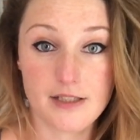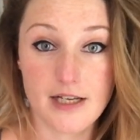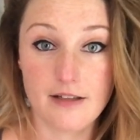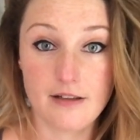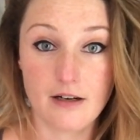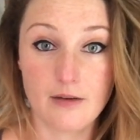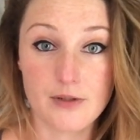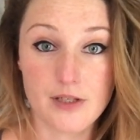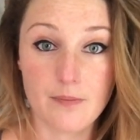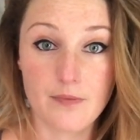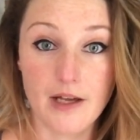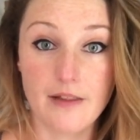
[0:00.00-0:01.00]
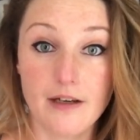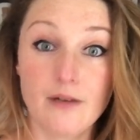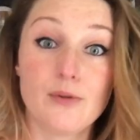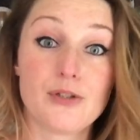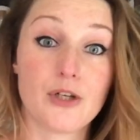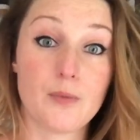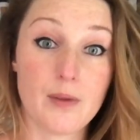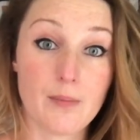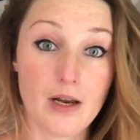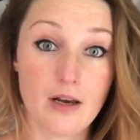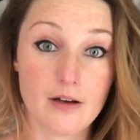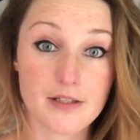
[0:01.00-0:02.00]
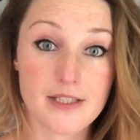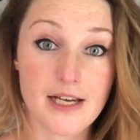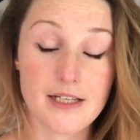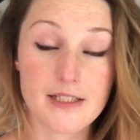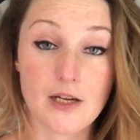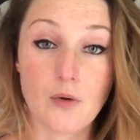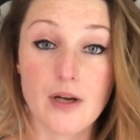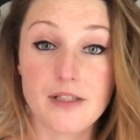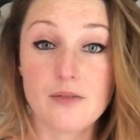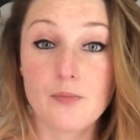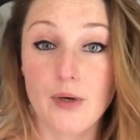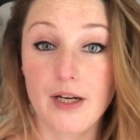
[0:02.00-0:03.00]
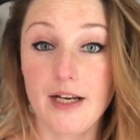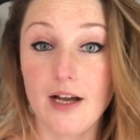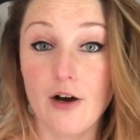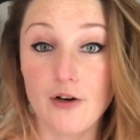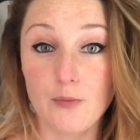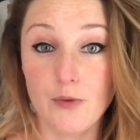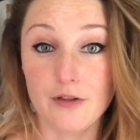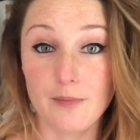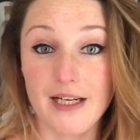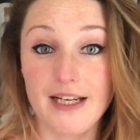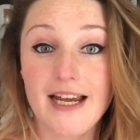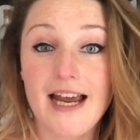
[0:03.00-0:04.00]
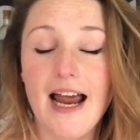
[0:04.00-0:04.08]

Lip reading: day that I was up there that it was going to be my last day, so I didn't bring any home with me.